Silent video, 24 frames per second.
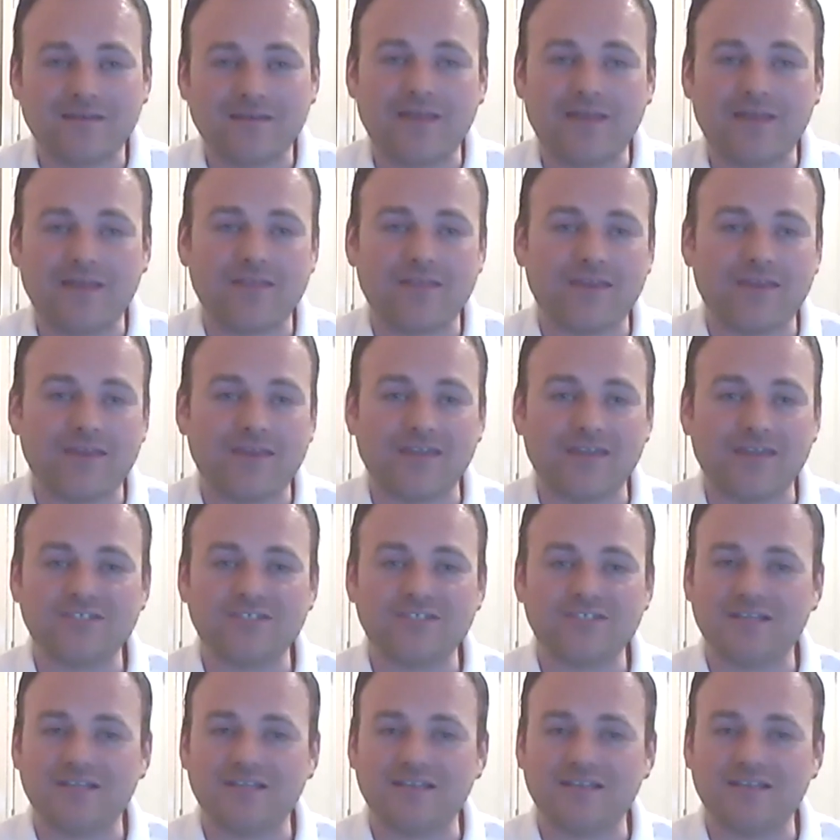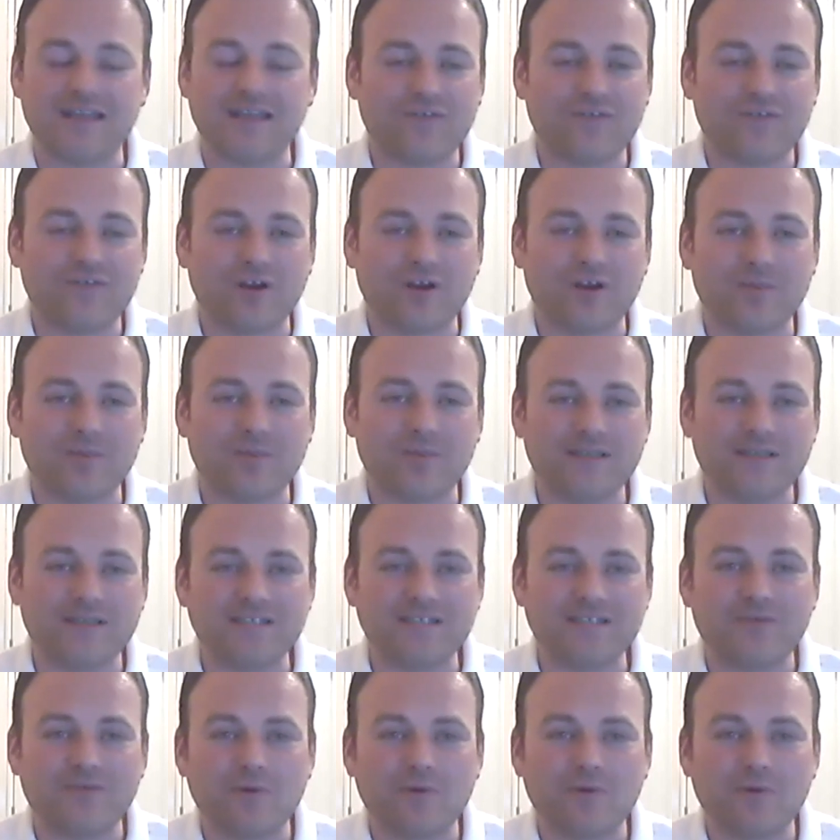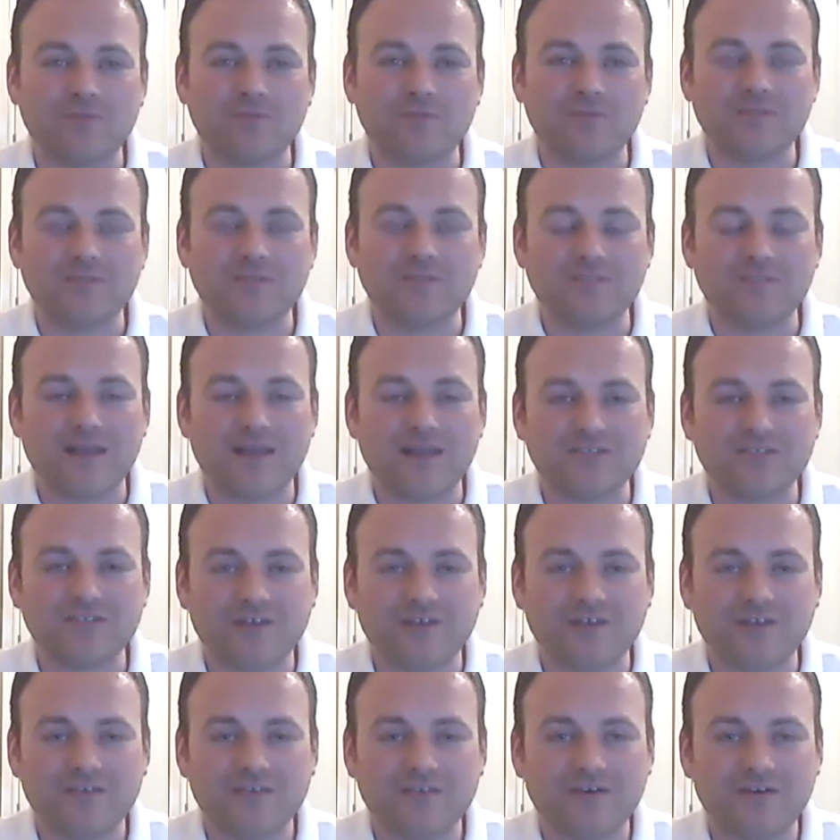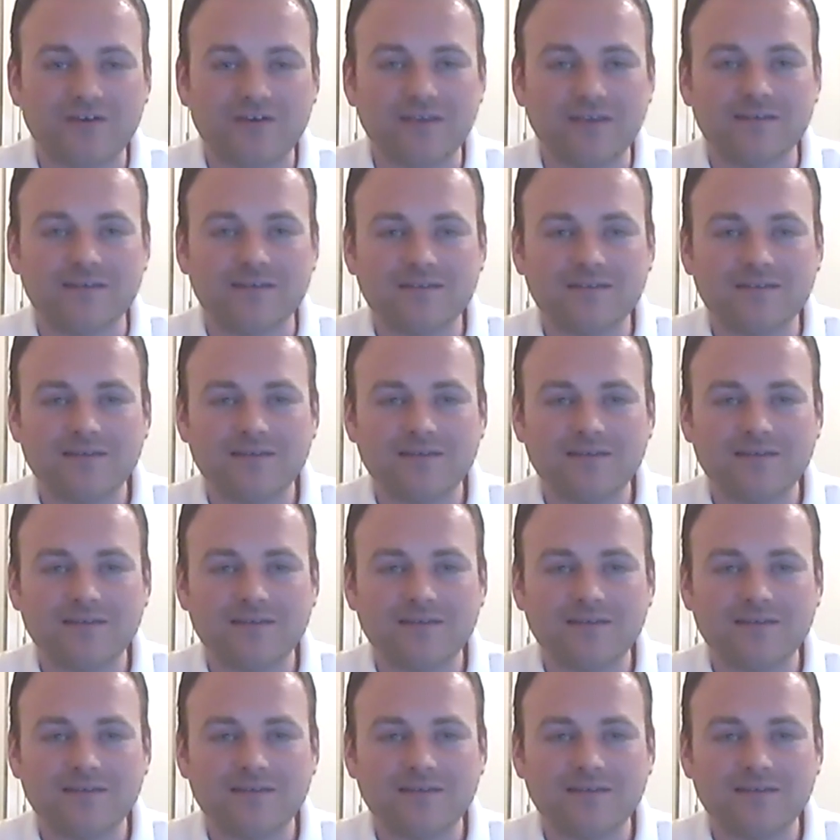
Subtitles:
and the thing is, you're never going to please everyone as a manager either, are you?